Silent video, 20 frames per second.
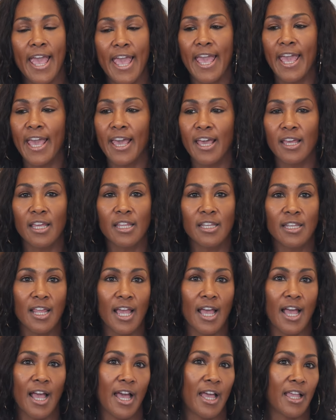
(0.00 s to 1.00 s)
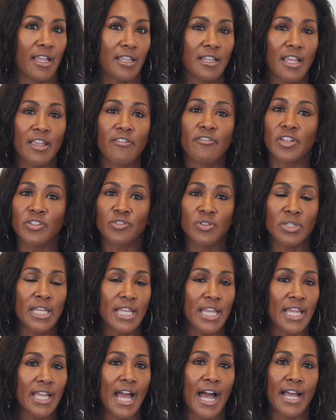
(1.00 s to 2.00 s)
And I
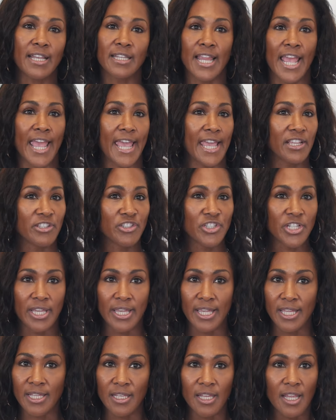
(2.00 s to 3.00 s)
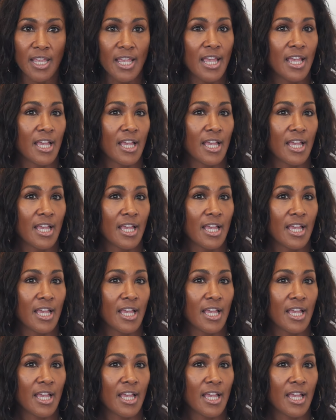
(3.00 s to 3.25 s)
eventually got an agent.